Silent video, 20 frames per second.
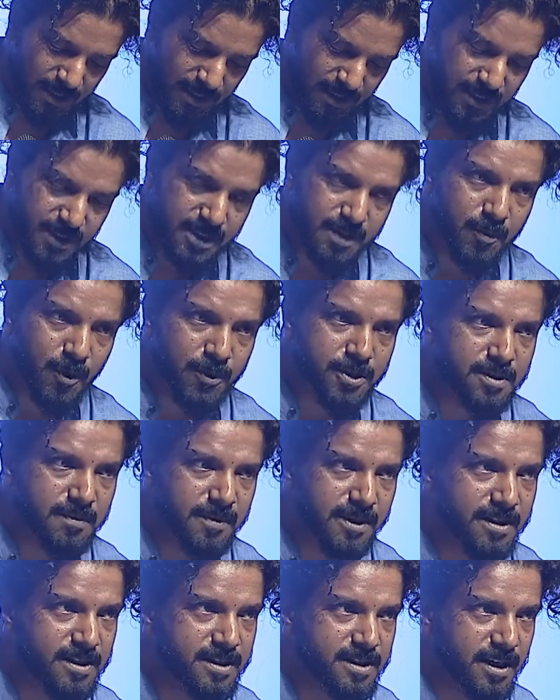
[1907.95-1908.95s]
This
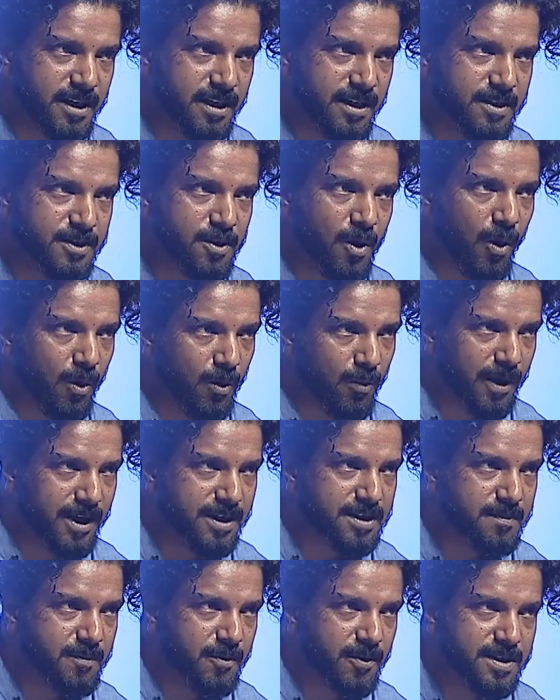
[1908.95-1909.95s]
possibility is
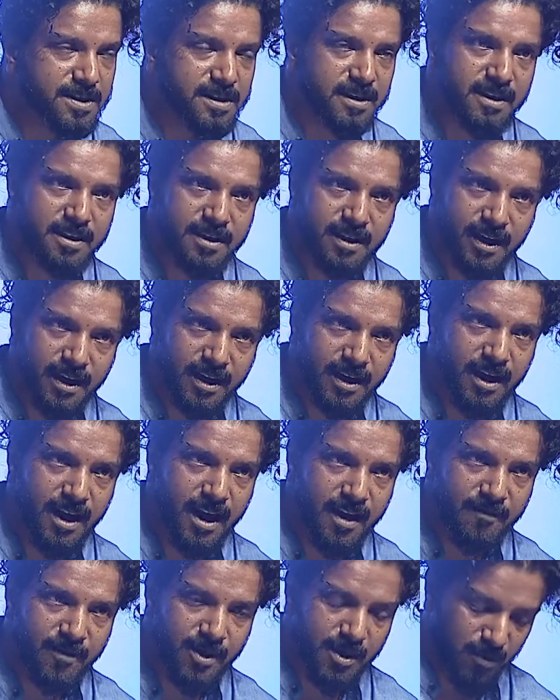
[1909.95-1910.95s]
always present in
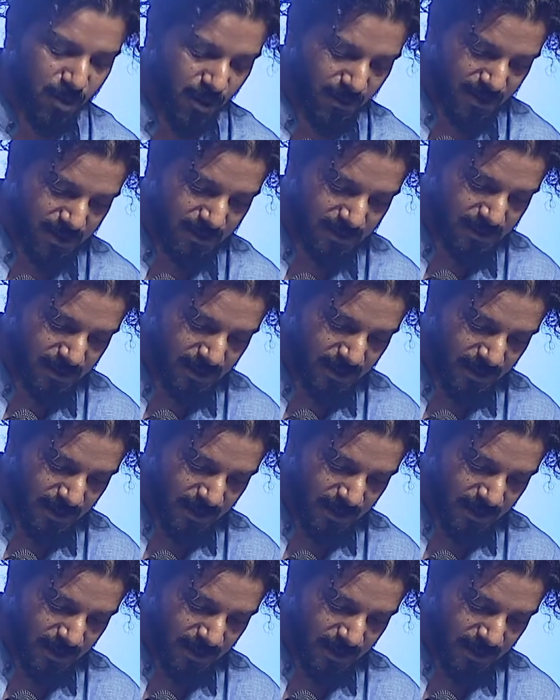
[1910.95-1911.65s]
every moment.